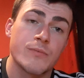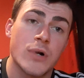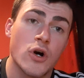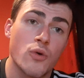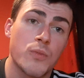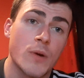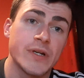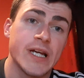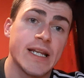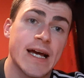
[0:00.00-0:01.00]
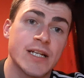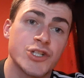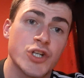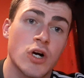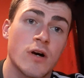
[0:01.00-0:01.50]
Paul Pogba did
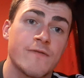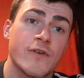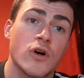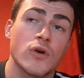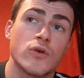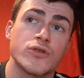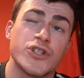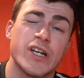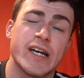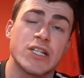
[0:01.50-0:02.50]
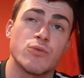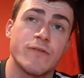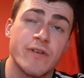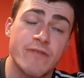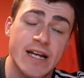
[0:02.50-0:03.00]
endure four good years
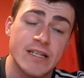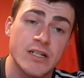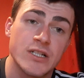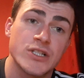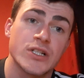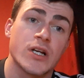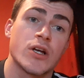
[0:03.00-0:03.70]
with Juventus.